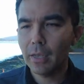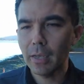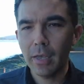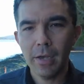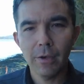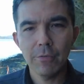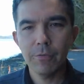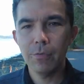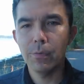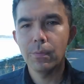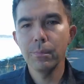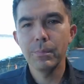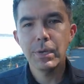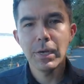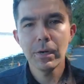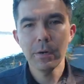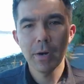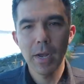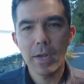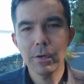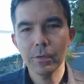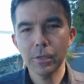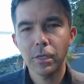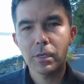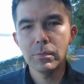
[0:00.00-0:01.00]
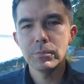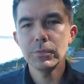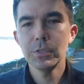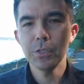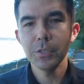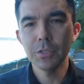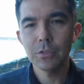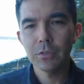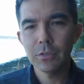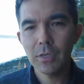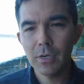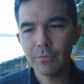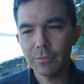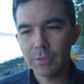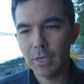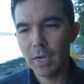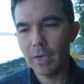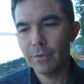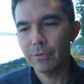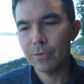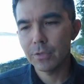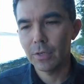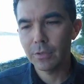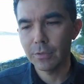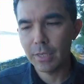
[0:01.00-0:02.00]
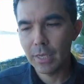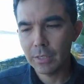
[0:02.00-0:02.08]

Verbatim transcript: have better outcomes in your love life and all